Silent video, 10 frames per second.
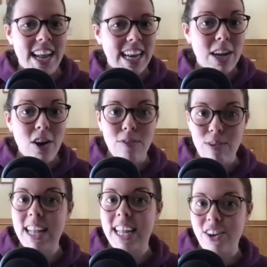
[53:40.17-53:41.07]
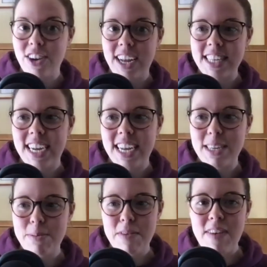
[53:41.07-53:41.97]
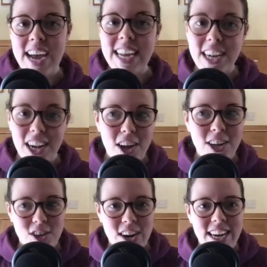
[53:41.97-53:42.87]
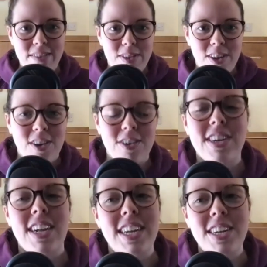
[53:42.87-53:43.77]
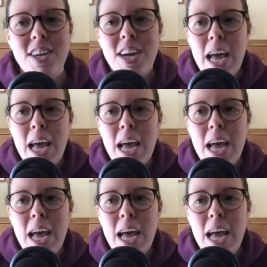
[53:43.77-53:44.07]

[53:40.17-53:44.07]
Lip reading: And he got really good at it, to be fair. He did a lot of training for the goggle challenge.